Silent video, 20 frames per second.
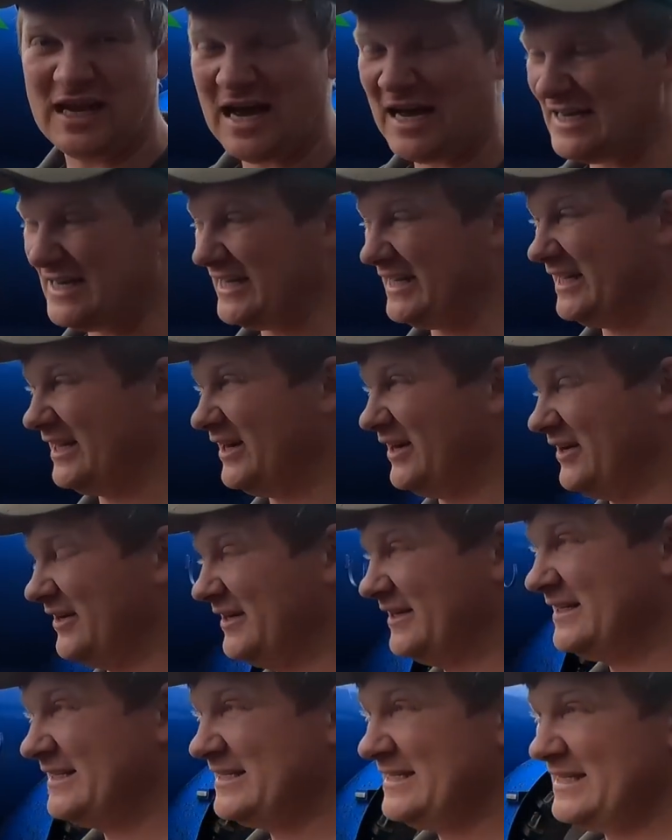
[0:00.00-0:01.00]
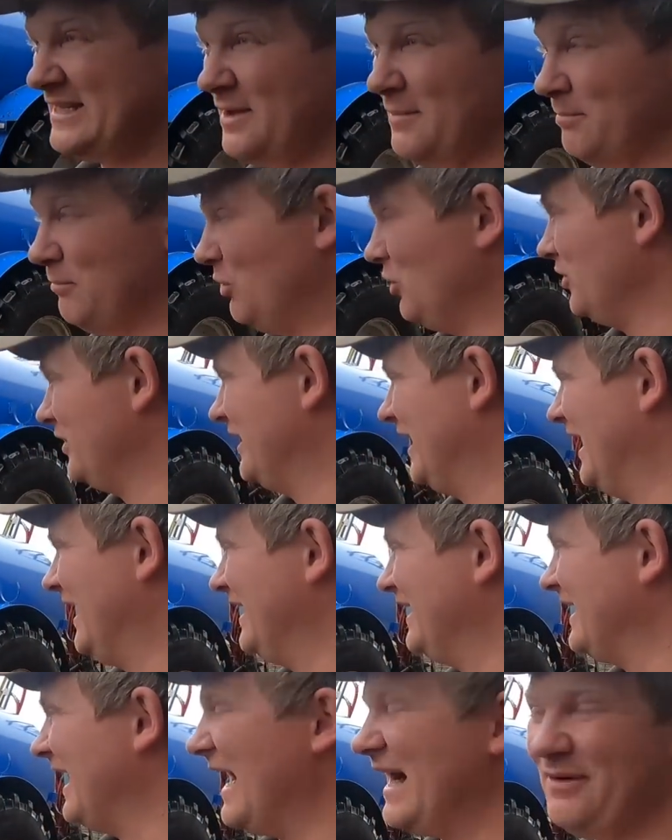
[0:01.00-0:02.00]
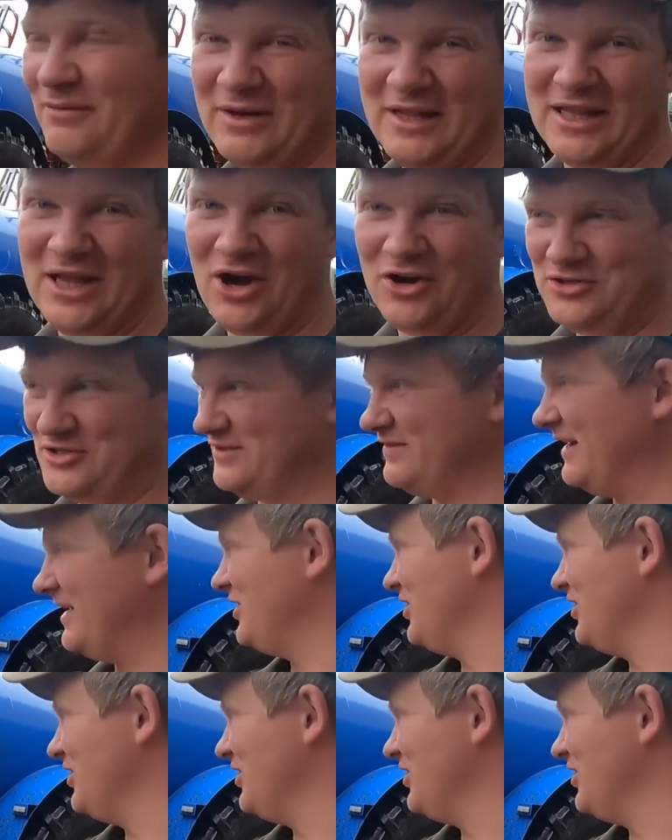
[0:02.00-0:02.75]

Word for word: I did on Monday, how many loads have I